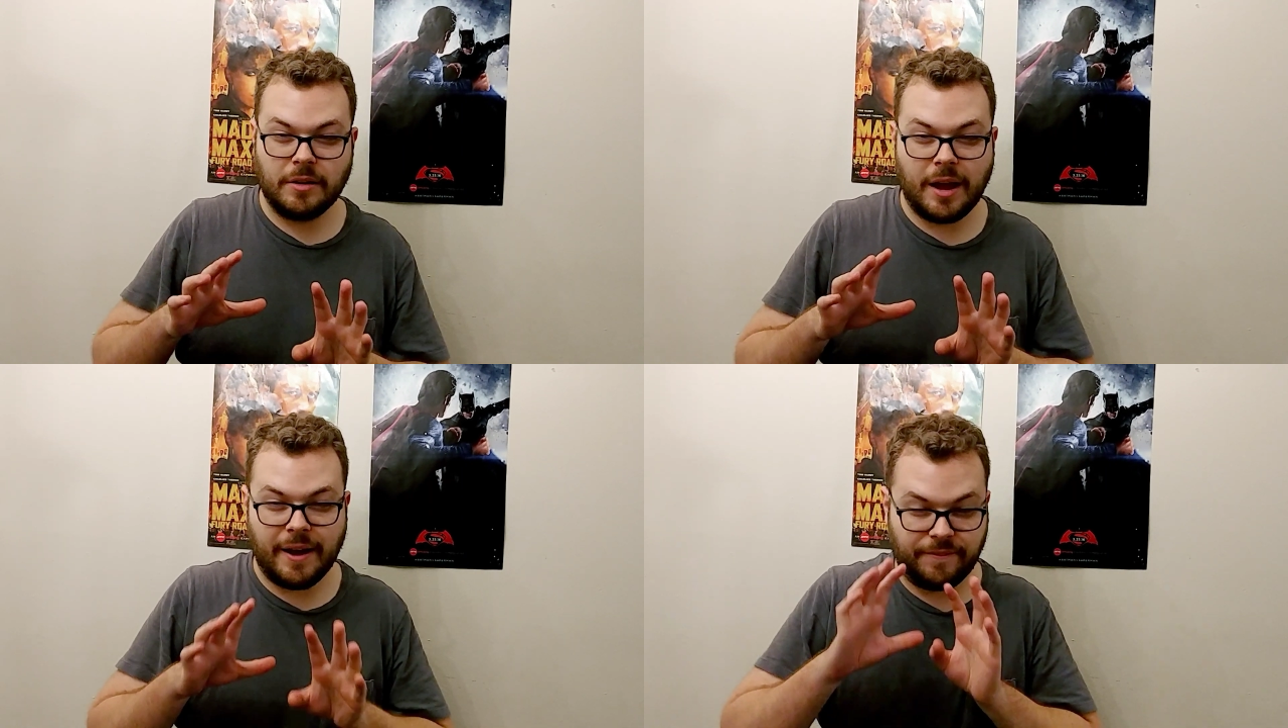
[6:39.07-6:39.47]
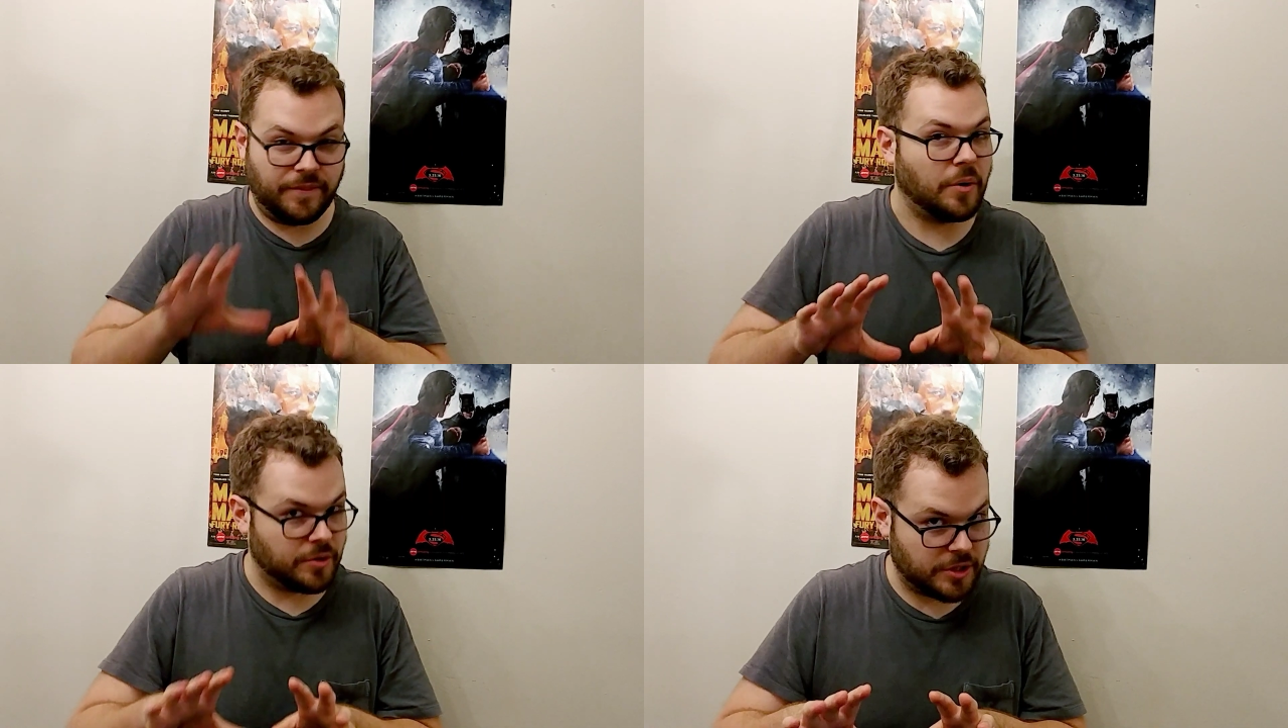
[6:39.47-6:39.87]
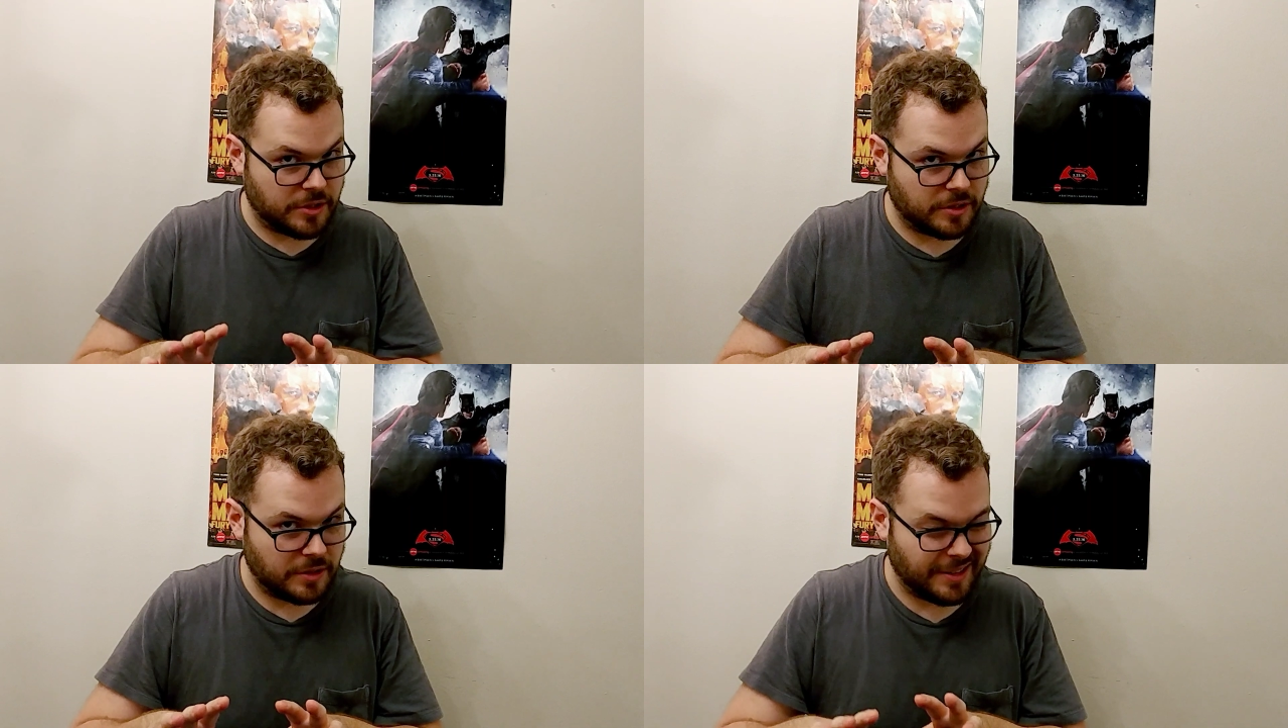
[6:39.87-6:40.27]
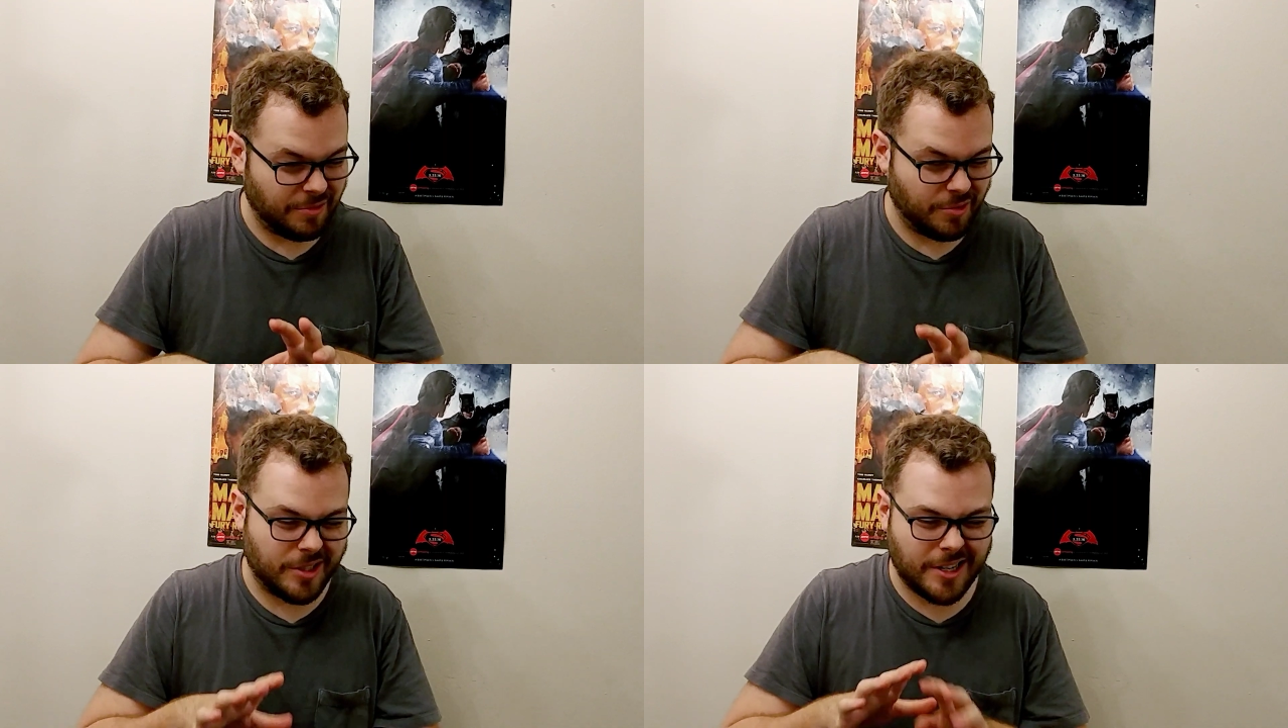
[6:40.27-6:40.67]
at first
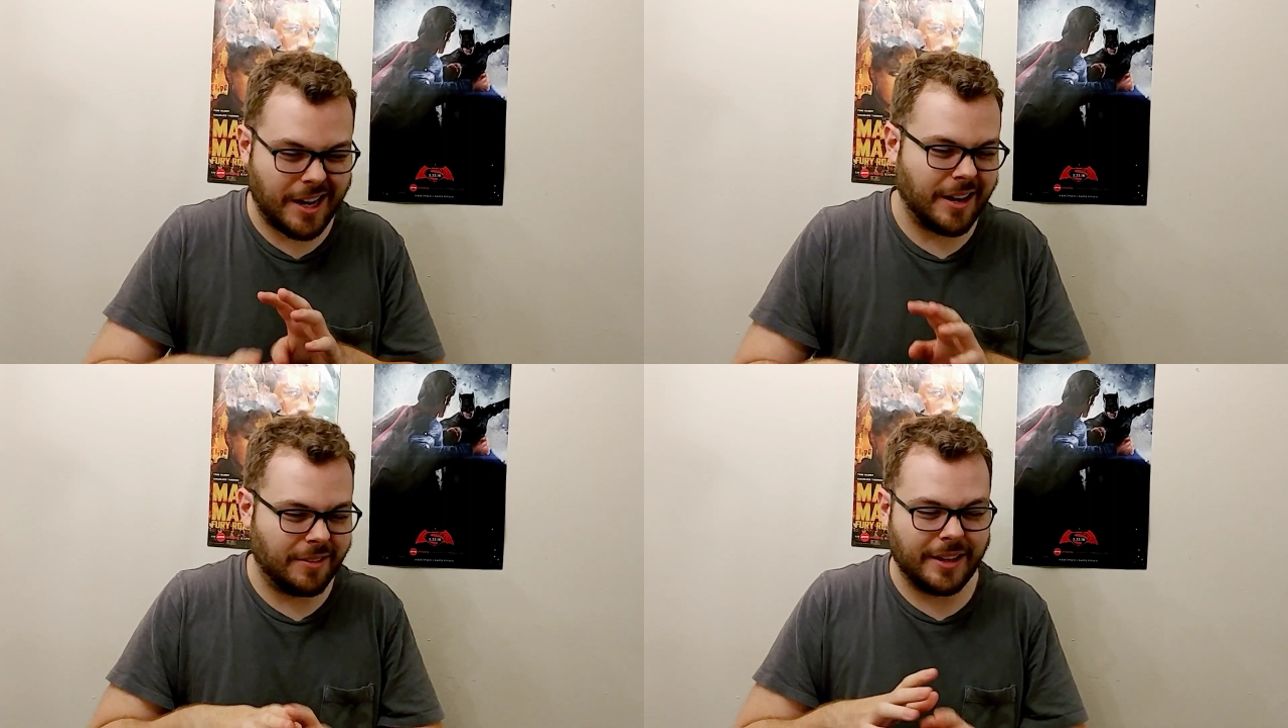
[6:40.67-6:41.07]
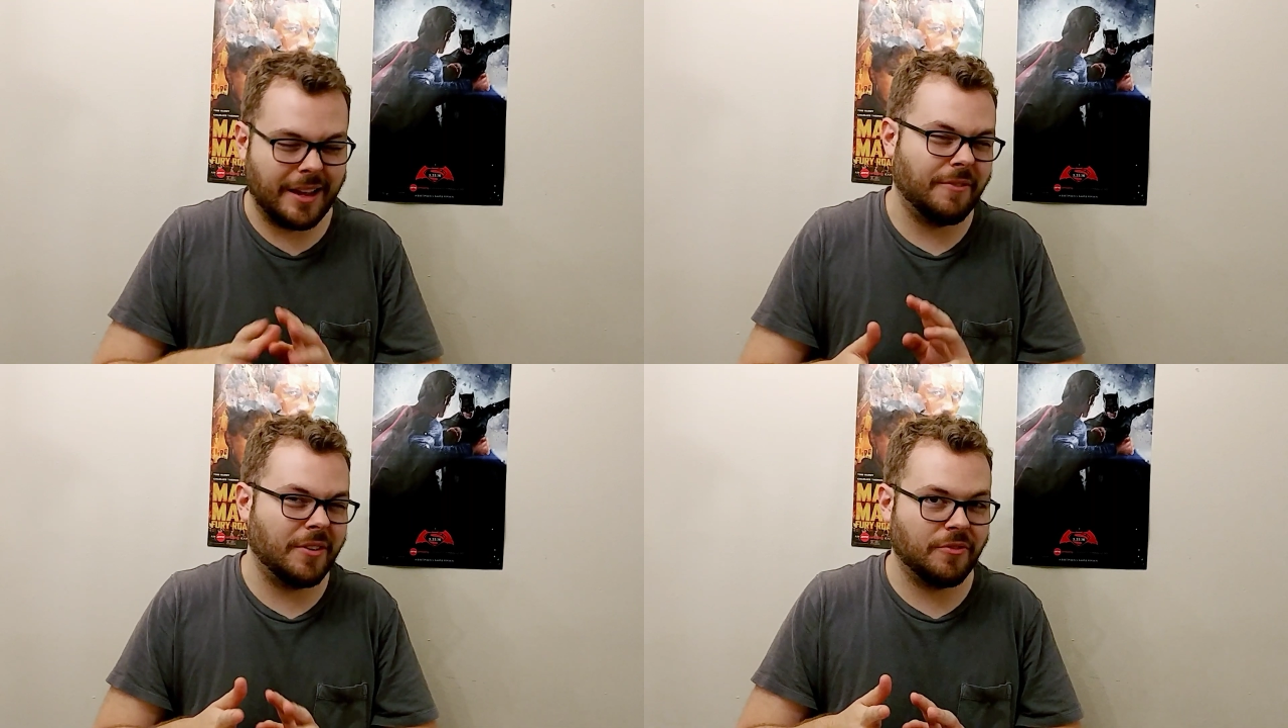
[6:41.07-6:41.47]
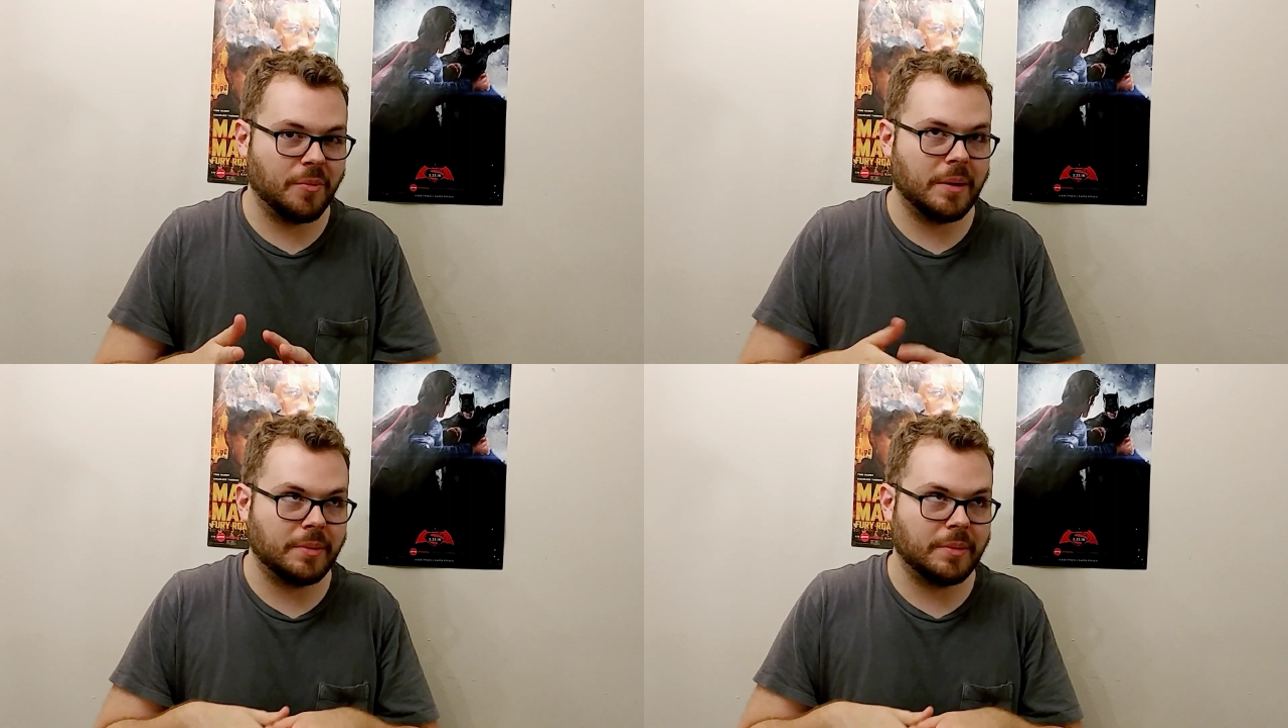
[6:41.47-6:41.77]
was kind of like iffy for me,